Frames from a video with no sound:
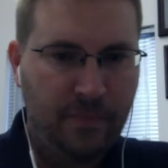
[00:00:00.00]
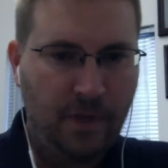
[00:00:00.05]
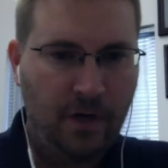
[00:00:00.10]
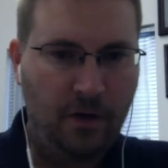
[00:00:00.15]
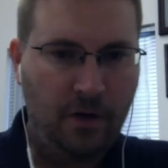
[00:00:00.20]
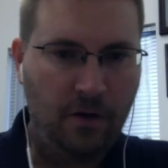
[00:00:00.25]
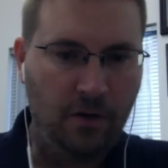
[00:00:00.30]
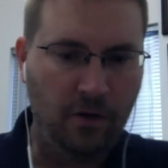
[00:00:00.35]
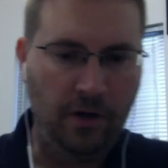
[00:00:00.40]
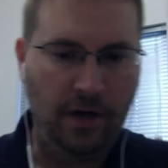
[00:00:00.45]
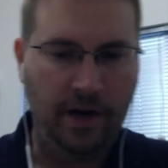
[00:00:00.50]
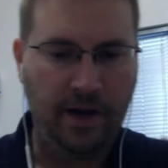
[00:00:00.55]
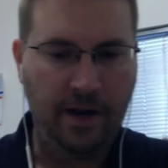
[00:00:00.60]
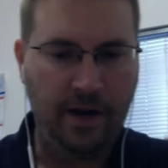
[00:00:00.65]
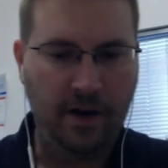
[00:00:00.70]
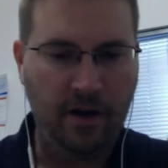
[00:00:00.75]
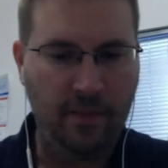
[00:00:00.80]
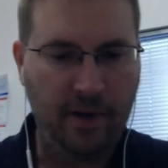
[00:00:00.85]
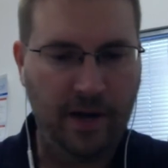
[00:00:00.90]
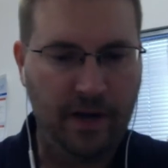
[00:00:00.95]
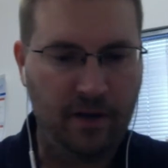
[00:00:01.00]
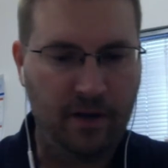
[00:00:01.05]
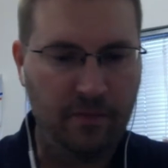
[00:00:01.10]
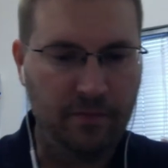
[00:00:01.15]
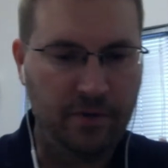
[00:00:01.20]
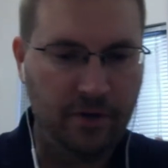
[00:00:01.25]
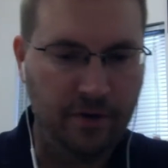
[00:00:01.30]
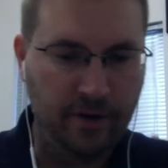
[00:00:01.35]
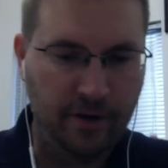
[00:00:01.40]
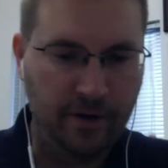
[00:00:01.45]
hold on here, my
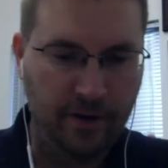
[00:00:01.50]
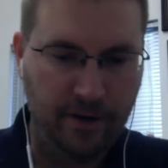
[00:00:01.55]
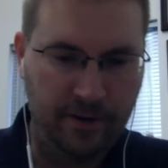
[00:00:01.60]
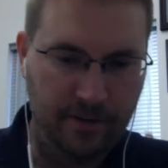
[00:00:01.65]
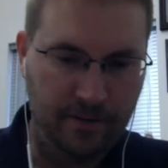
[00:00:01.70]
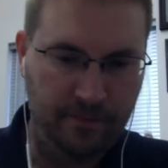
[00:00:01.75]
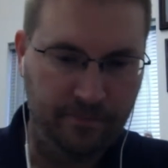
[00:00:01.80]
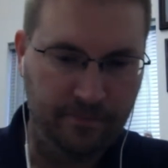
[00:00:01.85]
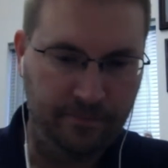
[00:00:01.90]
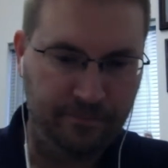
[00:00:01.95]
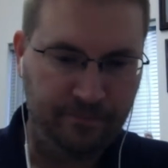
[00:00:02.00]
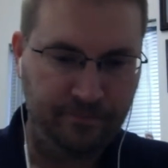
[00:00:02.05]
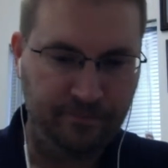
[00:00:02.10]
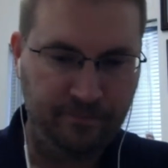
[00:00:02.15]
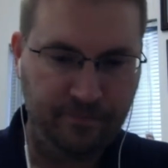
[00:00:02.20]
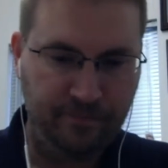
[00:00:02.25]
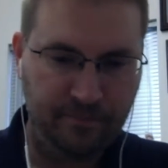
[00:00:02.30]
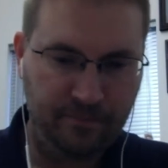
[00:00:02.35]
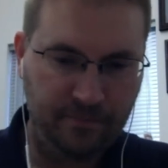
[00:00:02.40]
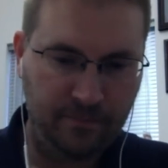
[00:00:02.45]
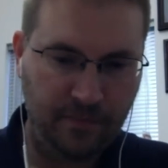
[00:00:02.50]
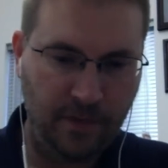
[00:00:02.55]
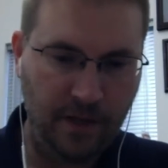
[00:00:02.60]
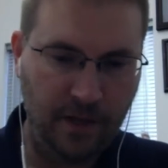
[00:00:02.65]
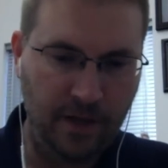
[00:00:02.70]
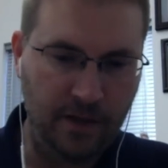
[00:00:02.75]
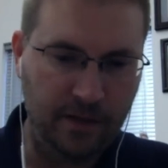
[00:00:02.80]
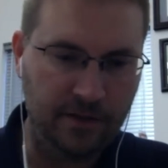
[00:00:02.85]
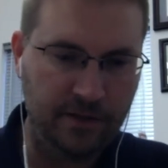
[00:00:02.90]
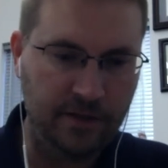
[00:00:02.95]
computer
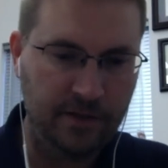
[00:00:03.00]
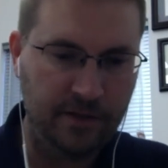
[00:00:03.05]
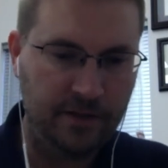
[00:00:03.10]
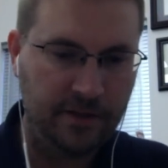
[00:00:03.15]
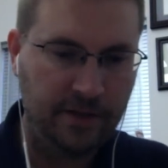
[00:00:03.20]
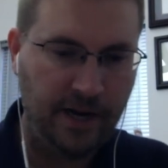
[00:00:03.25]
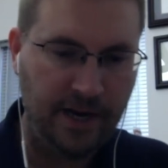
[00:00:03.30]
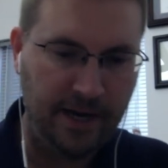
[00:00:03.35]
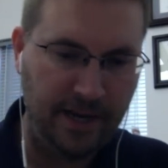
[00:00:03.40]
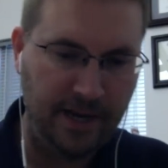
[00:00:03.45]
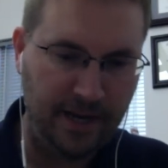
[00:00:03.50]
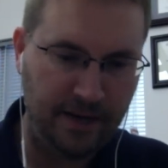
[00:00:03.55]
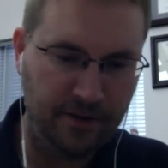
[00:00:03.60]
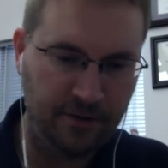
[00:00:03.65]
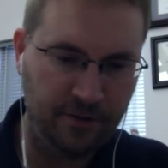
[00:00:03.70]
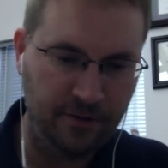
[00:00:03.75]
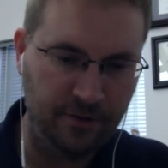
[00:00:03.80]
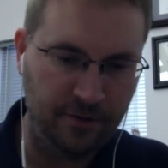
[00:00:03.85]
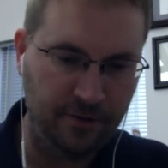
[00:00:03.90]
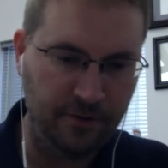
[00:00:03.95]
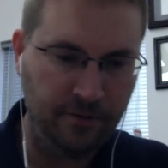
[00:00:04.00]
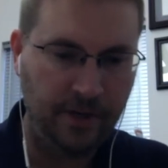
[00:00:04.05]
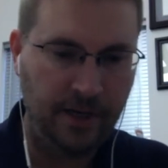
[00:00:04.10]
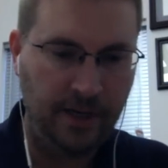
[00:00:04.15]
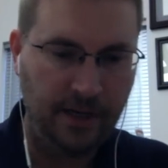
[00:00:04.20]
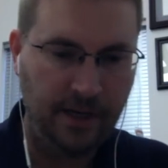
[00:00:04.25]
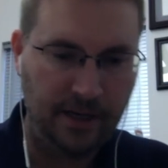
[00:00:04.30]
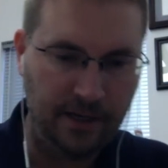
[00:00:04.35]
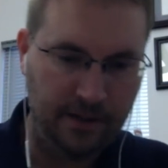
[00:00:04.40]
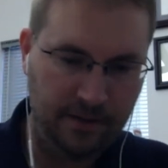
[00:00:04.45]
is deciding to
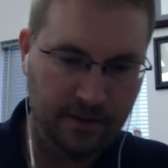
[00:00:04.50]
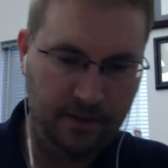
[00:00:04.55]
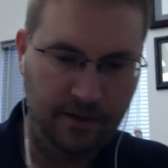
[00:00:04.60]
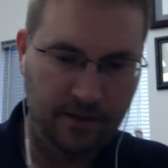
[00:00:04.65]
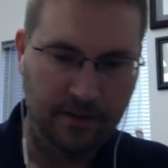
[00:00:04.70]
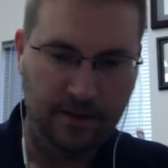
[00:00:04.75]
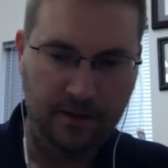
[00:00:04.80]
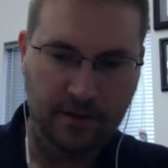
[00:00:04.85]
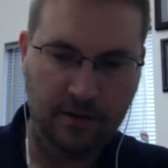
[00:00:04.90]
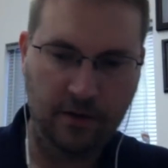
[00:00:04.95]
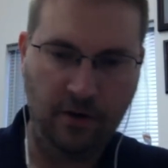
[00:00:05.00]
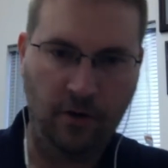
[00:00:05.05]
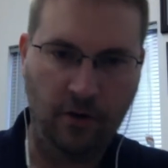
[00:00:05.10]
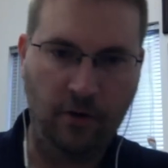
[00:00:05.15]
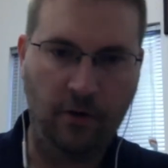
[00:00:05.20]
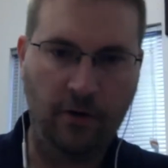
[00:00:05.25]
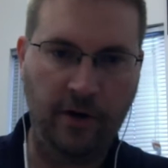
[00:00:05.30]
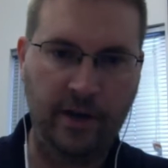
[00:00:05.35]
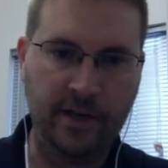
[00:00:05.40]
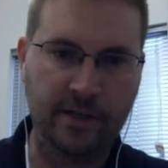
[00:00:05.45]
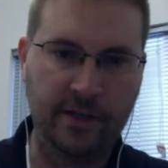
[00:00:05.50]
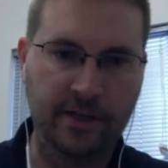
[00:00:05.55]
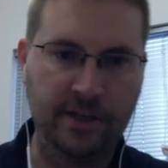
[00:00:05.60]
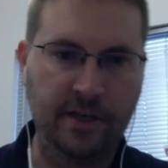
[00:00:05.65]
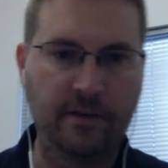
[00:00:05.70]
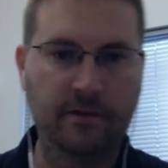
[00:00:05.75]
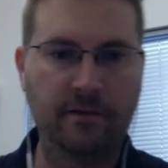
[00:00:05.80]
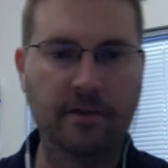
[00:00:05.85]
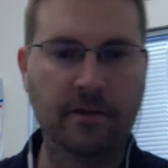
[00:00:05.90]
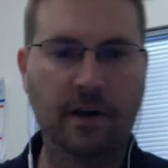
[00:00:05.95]
uh, go
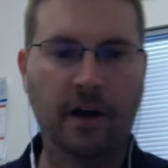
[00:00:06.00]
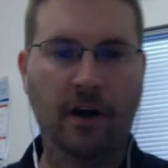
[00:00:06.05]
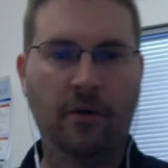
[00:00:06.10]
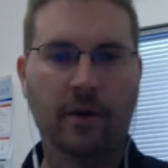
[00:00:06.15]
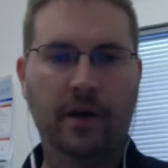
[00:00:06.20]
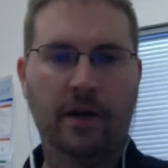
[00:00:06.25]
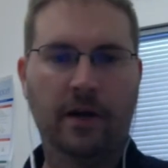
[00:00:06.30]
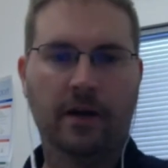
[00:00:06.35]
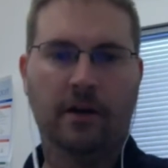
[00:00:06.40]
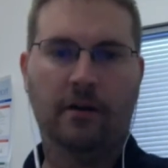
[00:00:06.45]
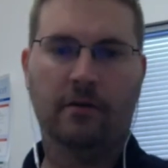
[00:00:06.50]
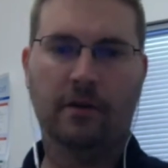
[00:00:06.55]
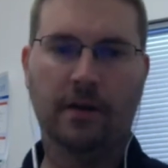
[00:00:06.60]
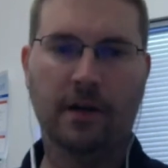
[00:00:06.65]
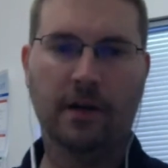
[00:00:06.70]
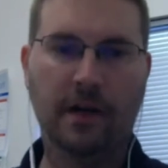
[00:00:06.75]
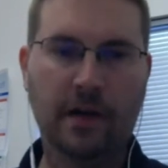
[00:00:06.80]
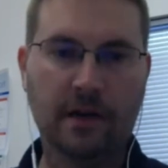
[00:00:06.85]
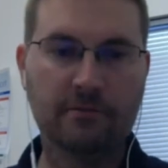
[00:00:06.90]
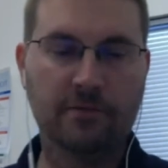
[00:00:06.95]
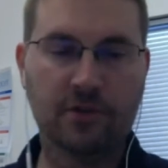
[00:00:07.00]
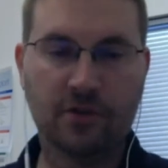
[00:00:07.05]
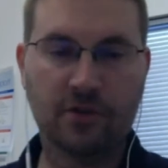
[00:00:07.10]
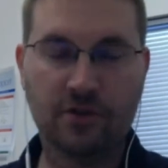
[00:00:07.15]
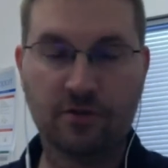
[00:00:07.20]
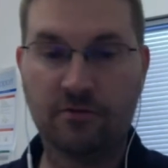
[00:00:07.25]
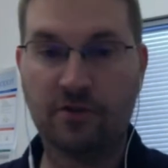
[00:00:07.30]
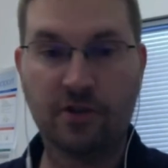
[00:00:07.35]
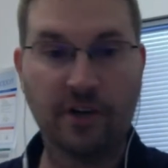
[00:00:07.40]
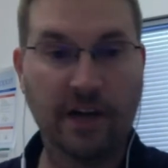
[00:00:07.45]
crazy. There we go. Uh,
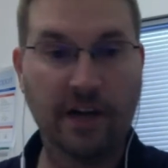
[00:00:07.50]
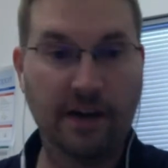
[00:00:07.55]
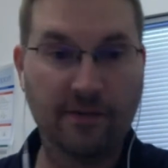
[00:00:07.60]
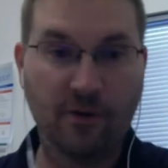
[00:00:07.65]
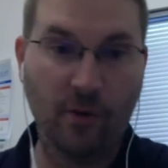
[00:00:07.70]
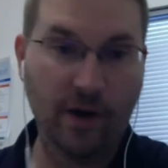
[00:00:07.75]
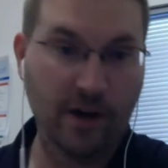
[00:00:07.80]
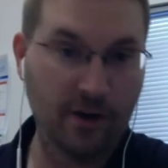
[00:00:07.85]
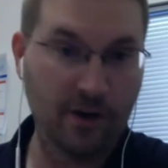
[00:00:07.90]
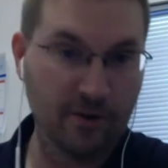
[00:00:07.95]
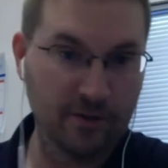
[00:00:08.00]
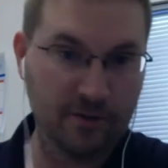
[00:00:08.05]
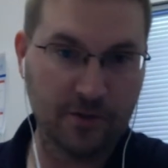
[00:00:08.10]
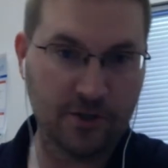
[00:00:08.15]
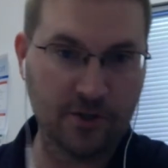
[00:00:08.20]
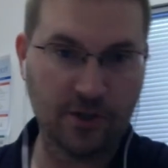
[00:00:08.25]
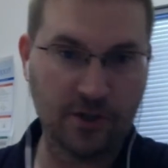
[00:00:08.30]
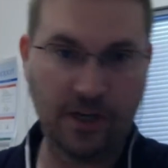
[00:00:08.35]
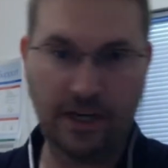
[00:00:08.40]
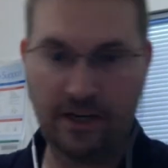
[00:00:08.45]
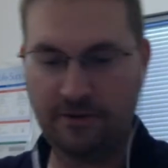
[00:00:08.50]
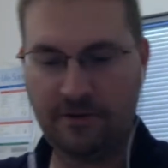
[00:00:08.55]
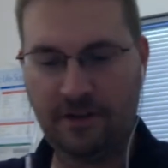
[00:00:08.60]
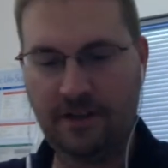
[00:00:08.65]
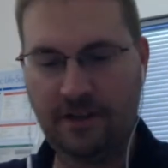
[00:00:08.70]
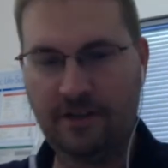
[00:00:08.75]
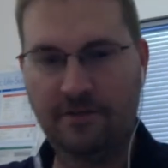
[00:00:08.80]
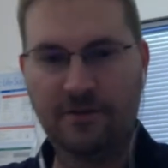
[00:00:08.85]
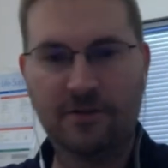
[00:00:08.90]
should should have a Windows machine. Uh,